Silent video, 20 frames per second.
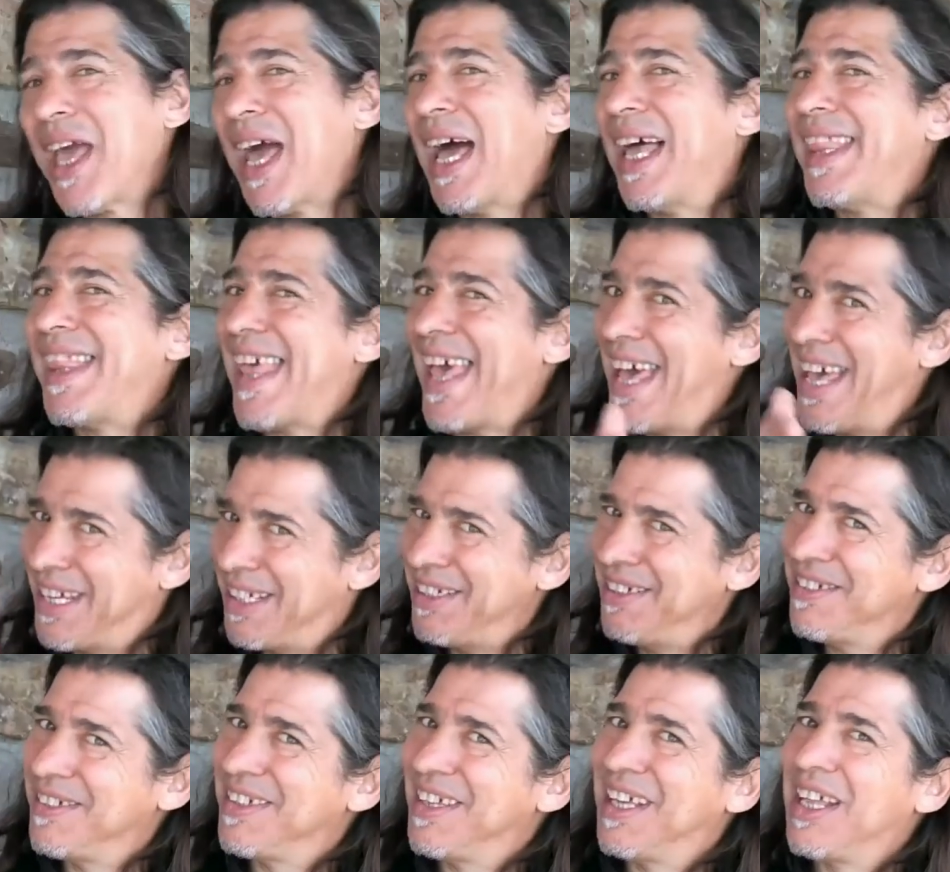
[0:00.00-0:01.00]
and then
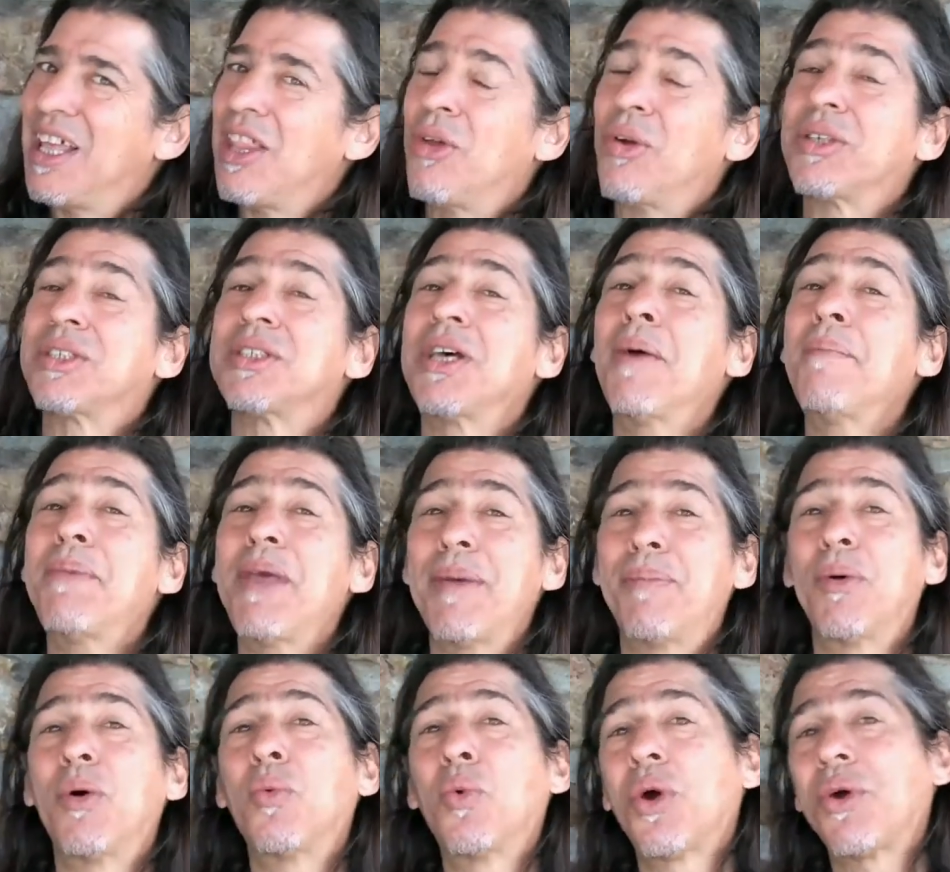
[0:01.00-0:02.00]
there are some
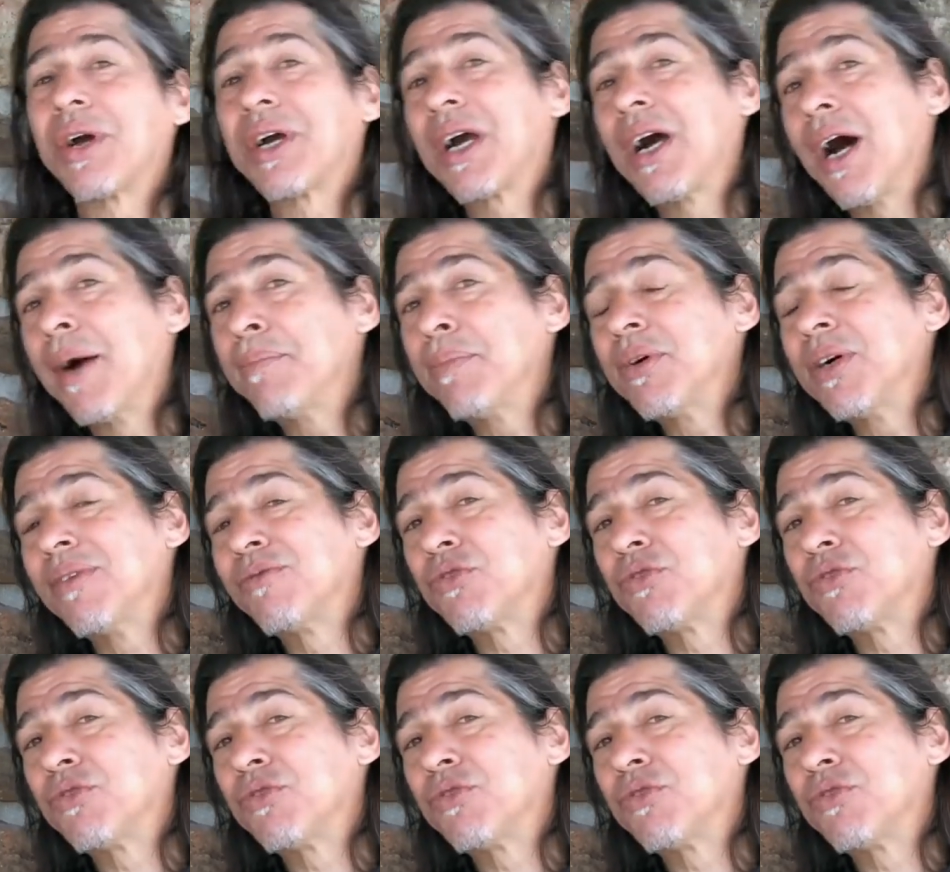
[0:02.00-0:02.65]
people where a couple